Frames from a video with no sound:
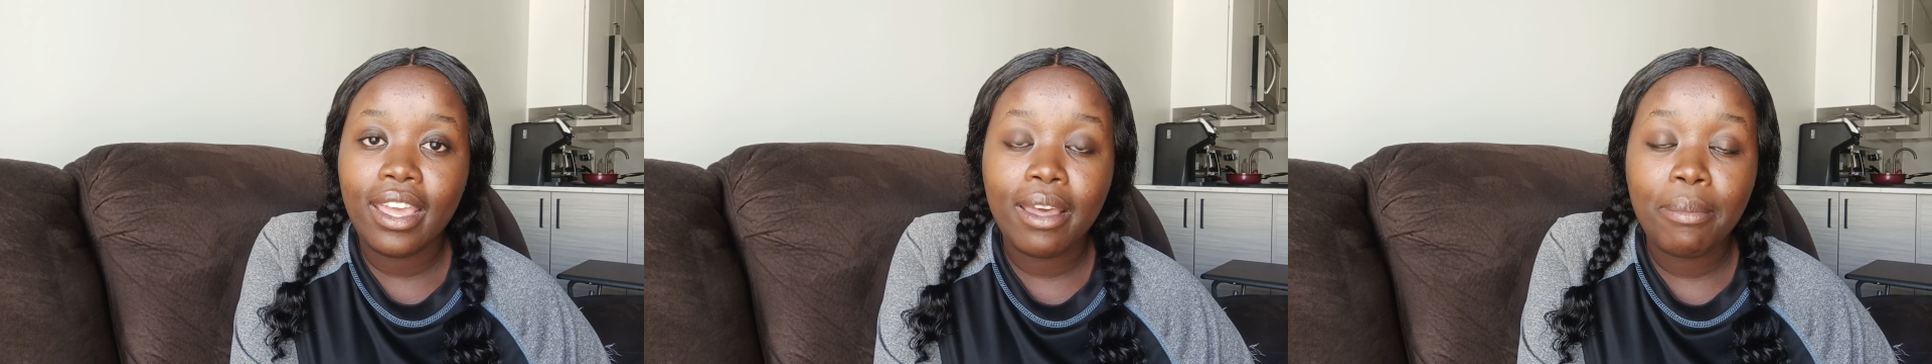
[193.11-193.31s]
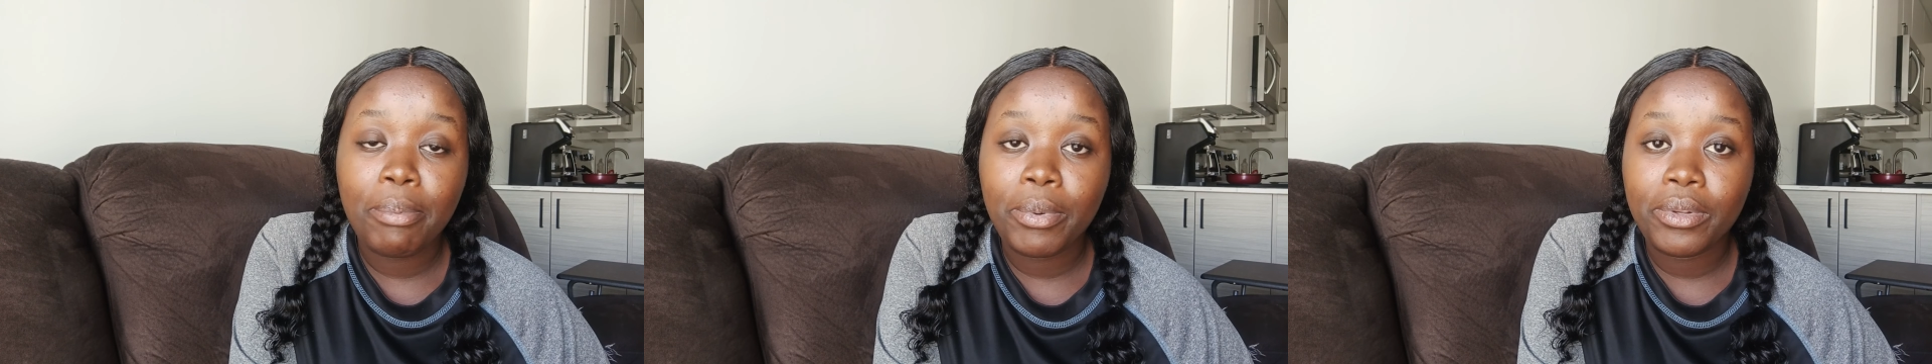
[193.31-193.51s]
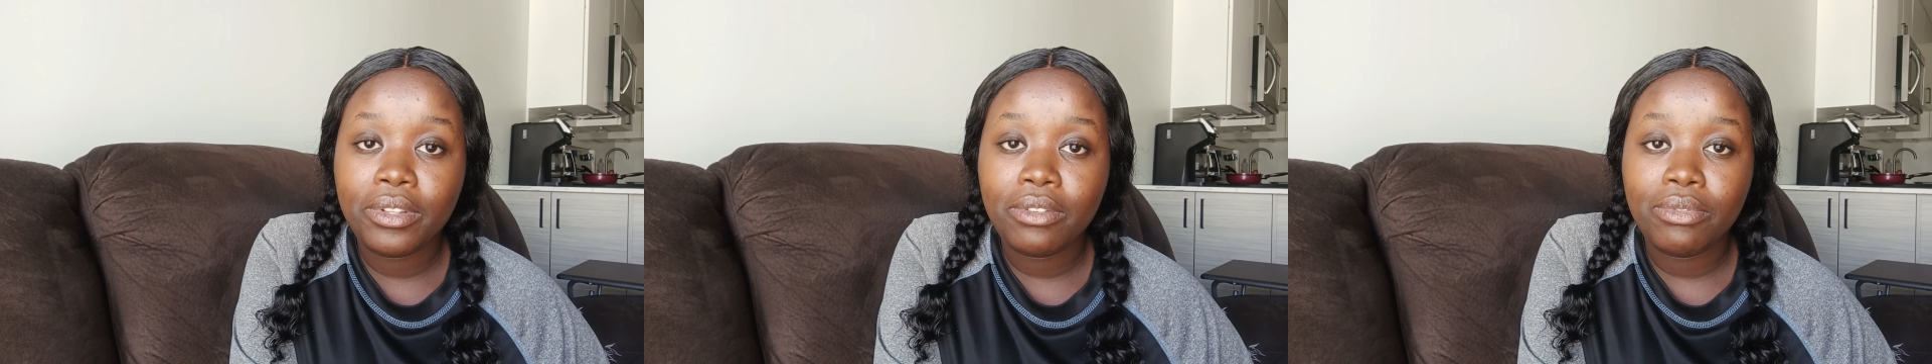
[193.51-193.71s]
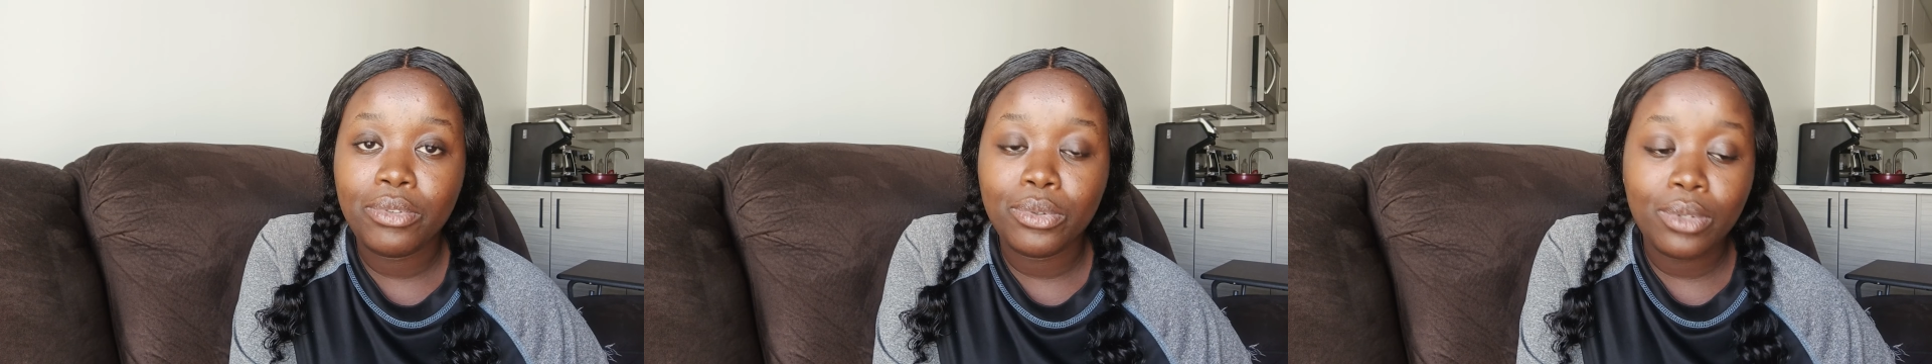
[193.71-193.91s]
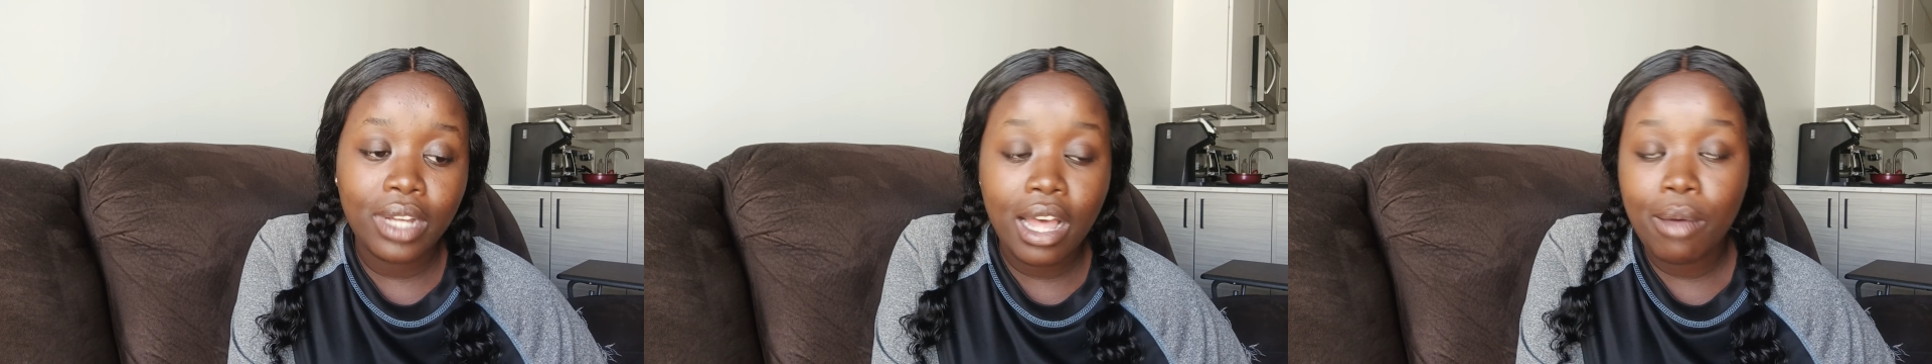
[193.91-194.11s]
airport, if
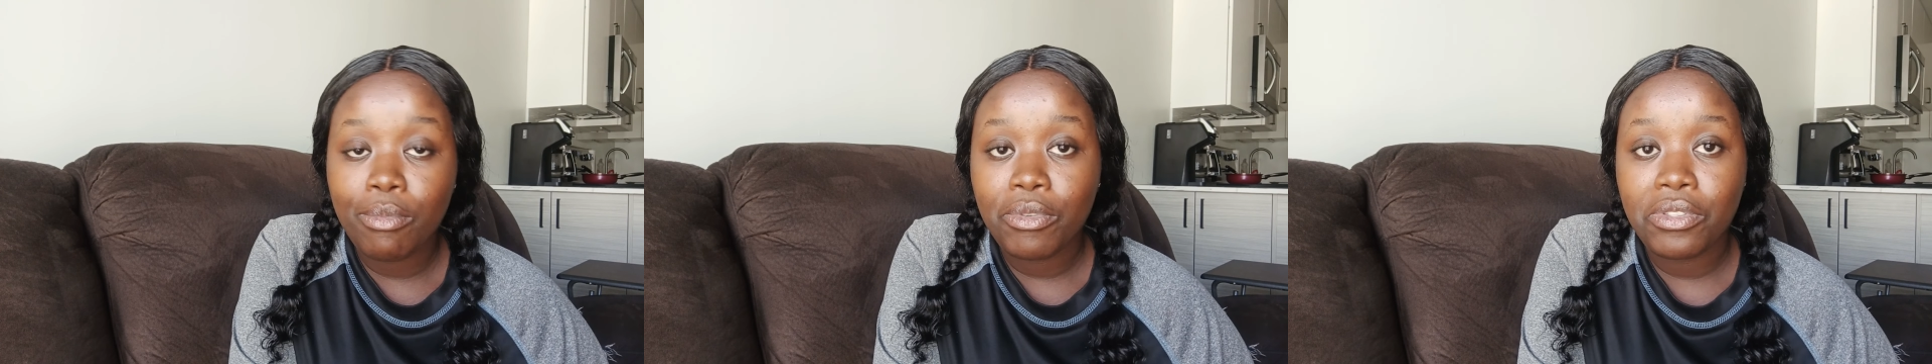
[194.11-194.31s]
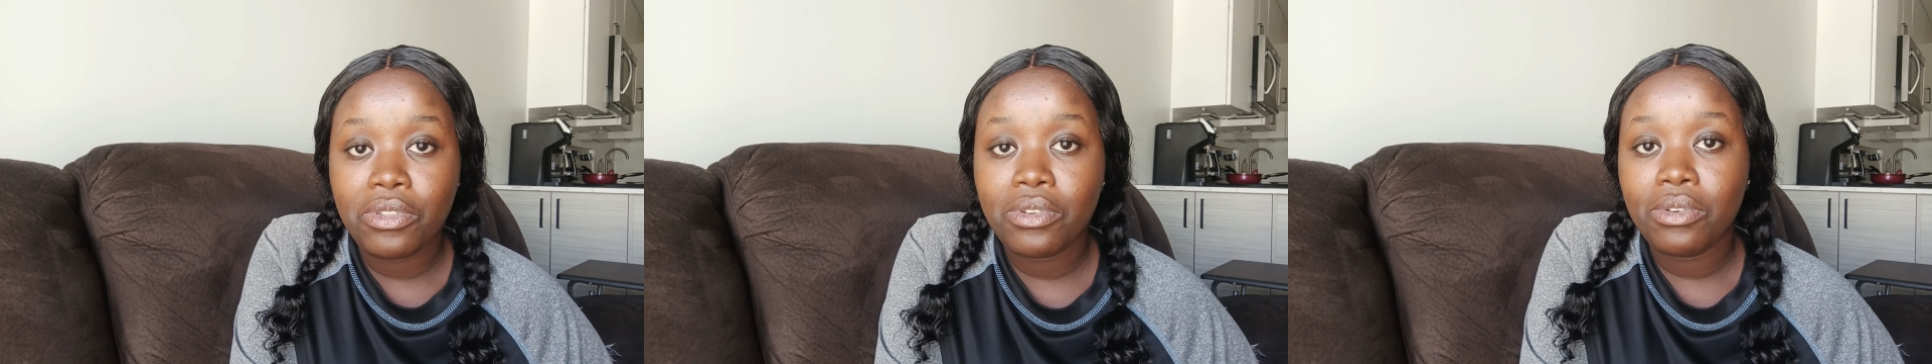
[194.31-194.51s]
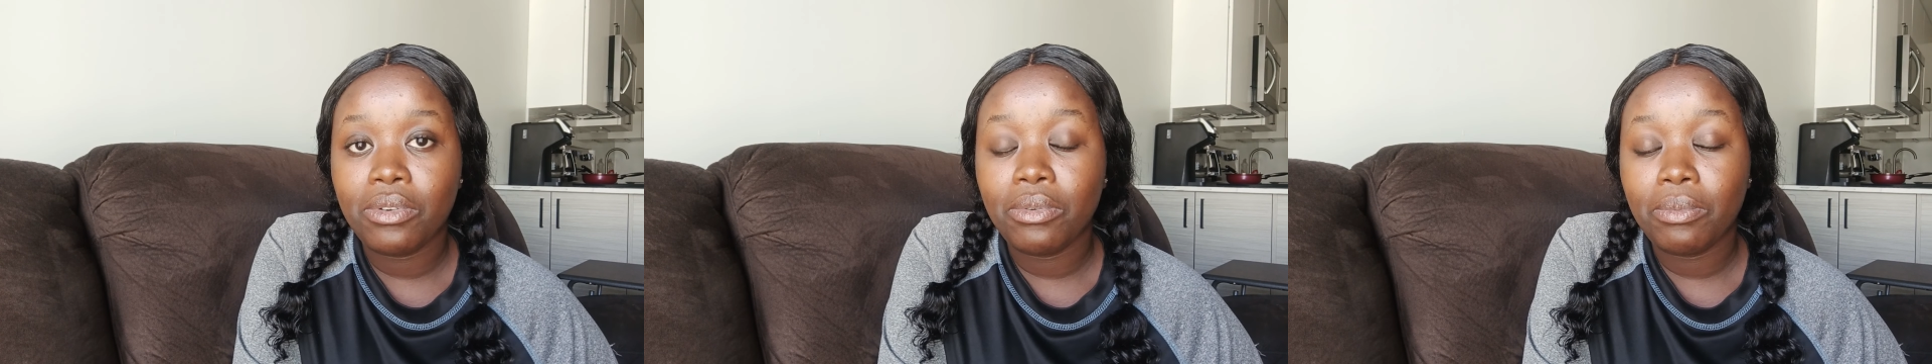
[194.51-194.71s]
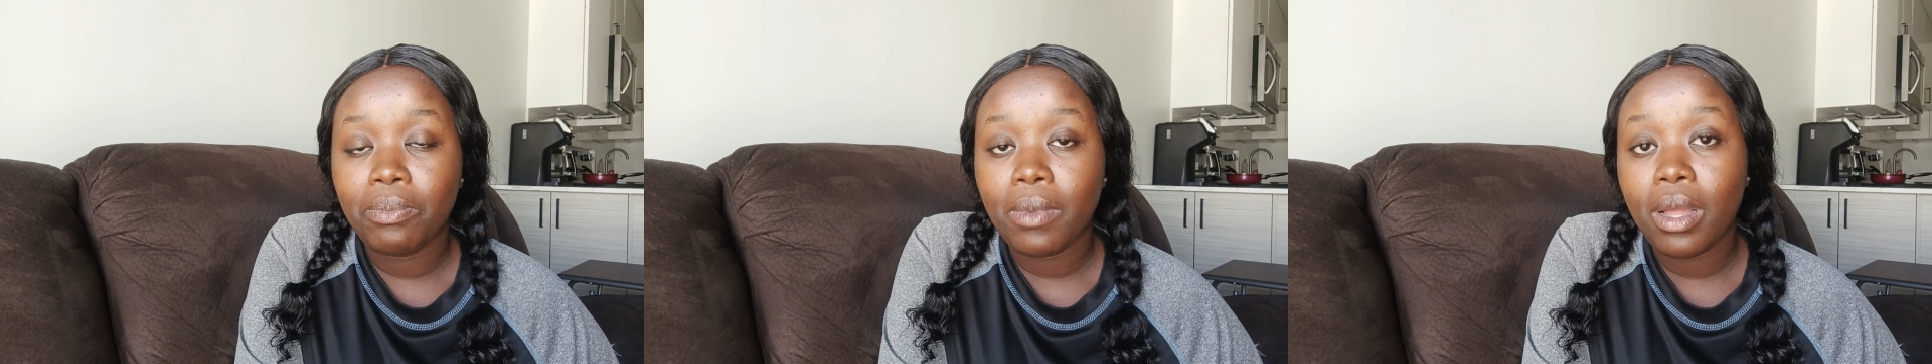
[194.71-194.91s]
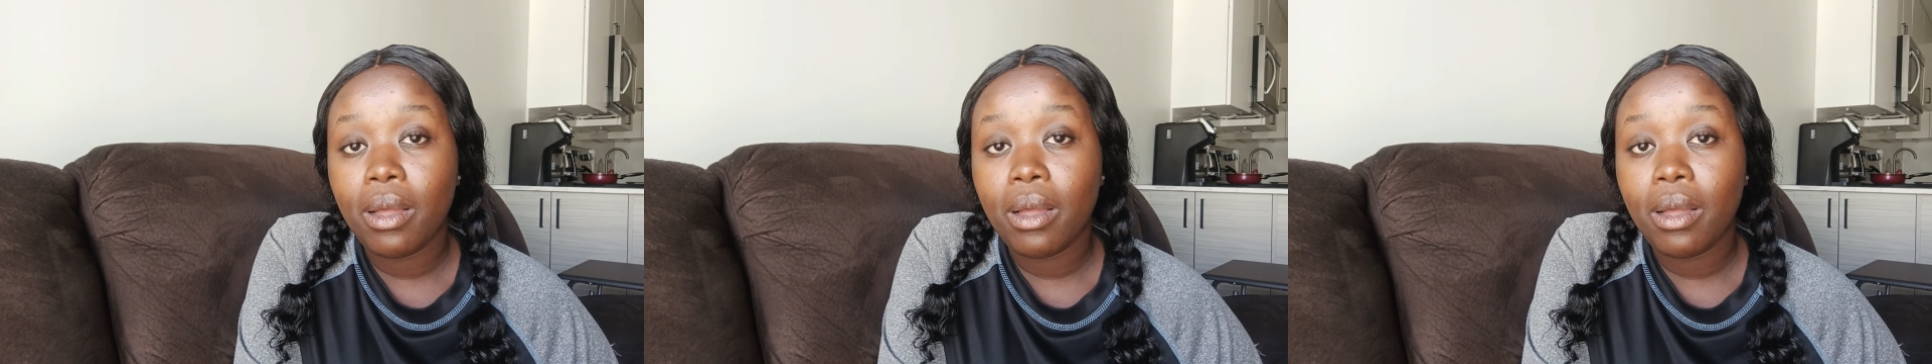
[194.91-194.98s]
you come with your